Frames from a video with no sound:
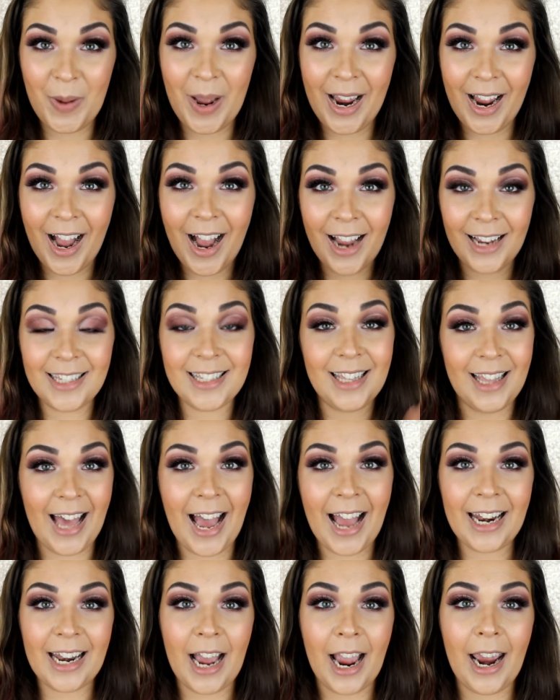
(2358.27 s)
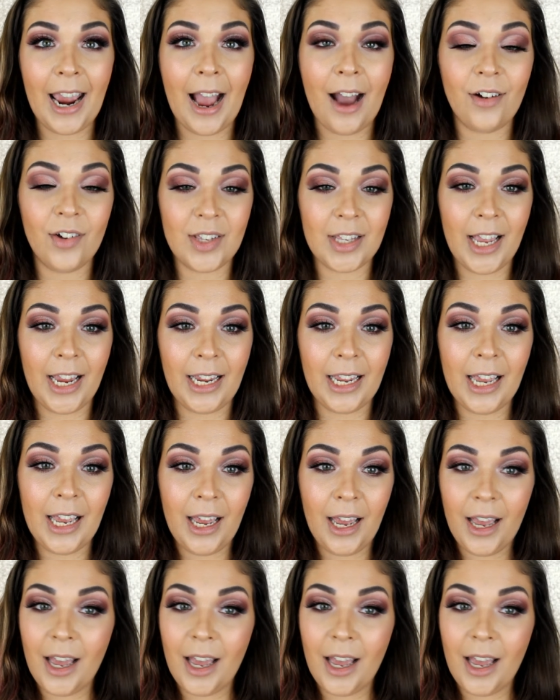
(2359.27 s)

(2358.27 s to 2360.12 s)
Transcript: my eyes that night, I was like,